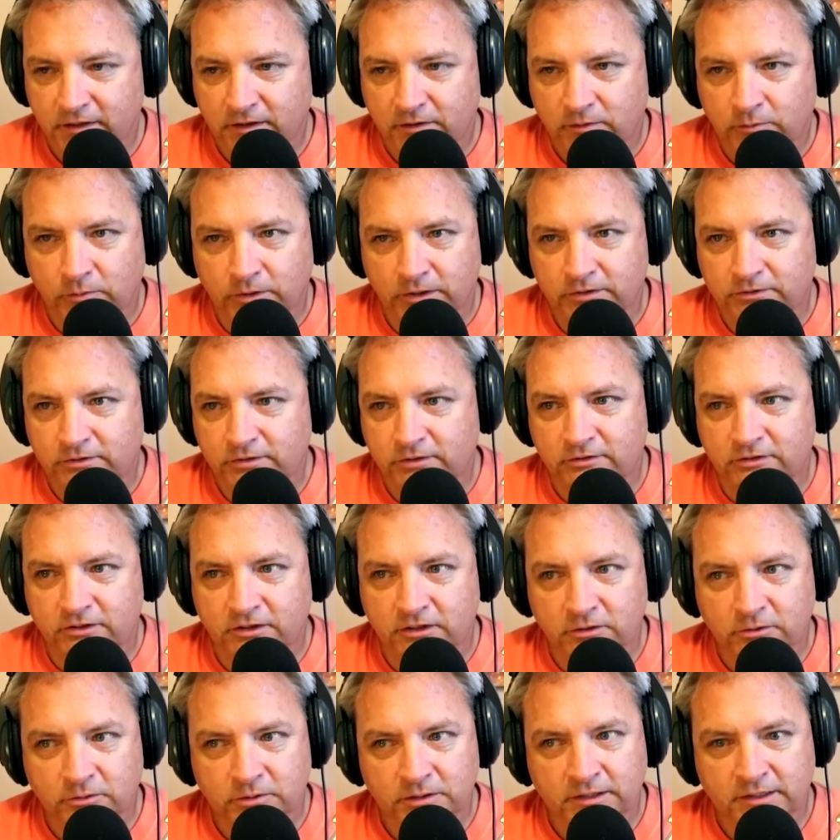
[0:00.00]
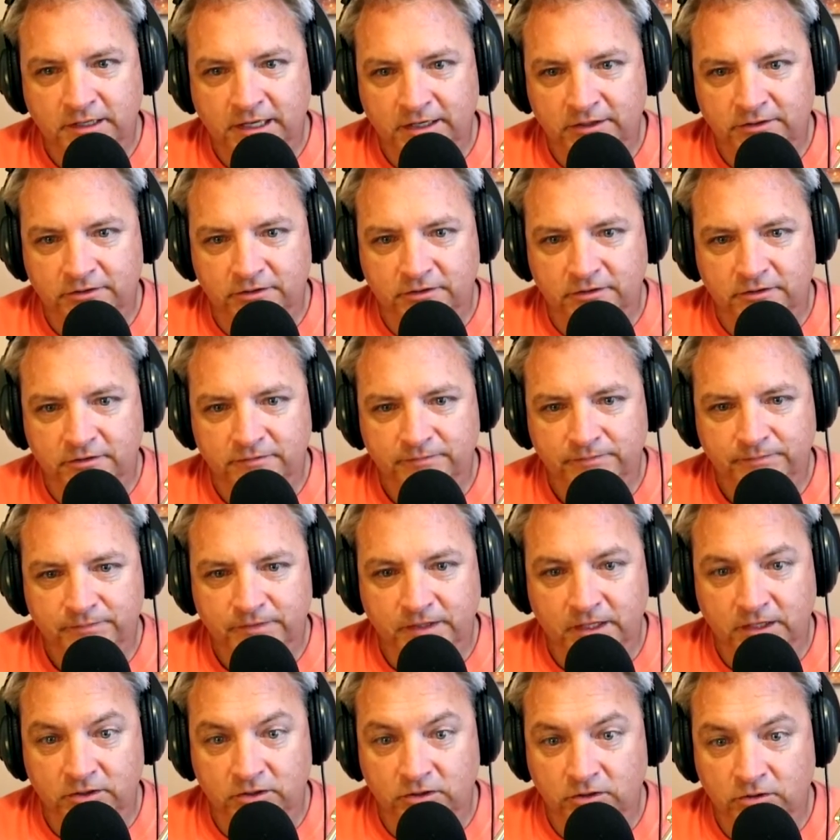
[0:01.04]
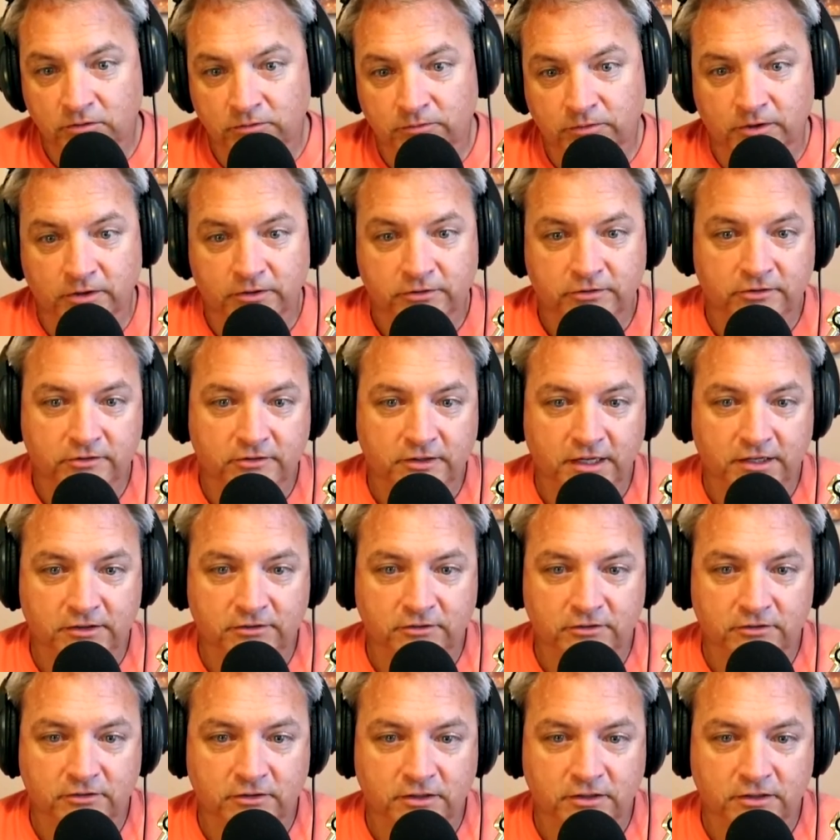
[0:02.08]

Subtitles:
Where it's just you and nature, and you versus nature,